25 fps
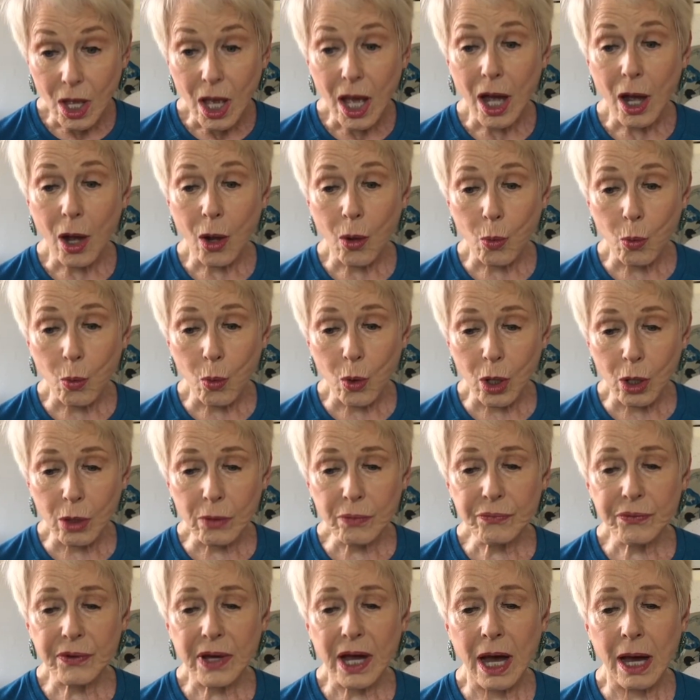A
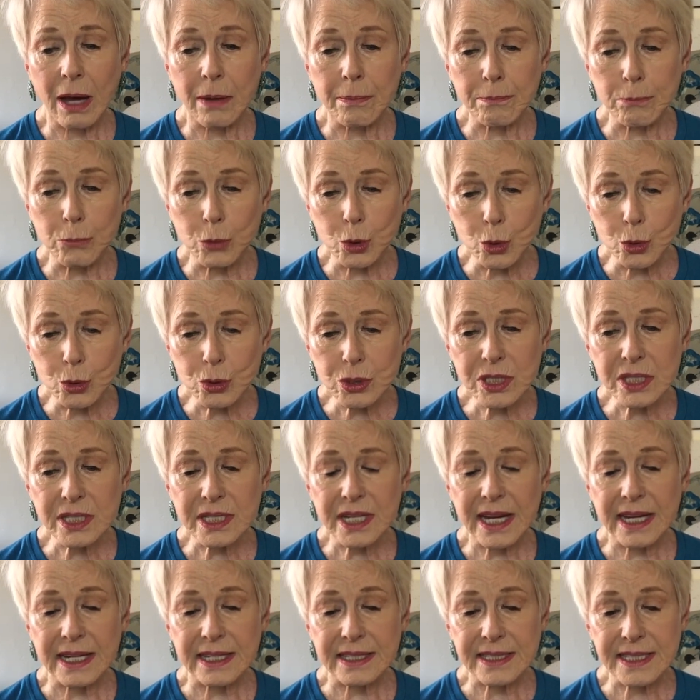wolf, a moose,
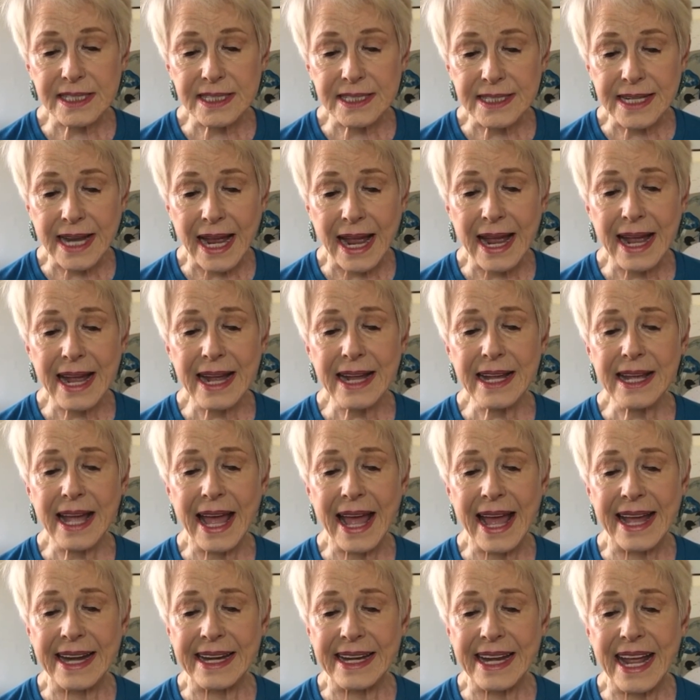a stag,
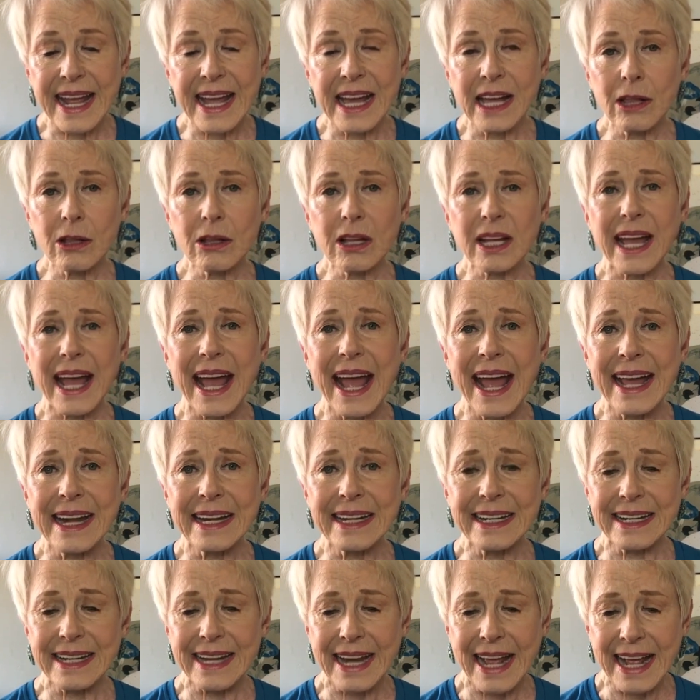an elk, and
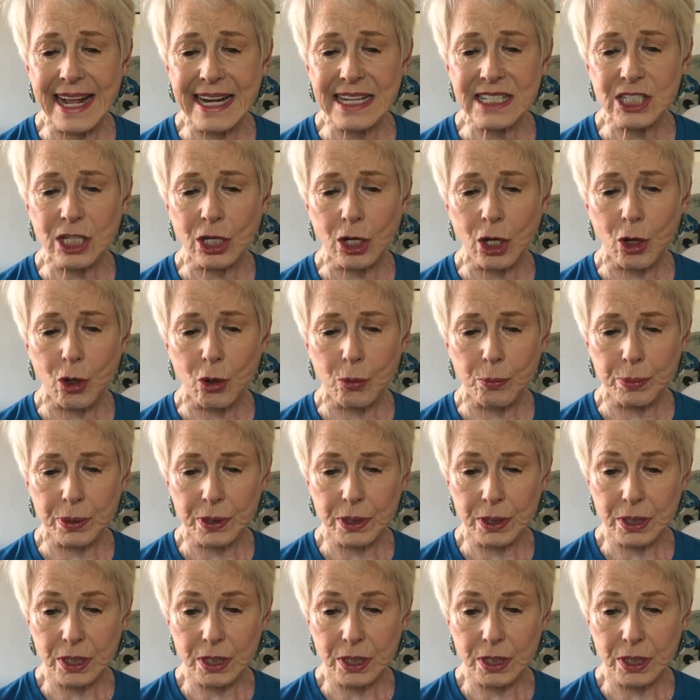an antelope.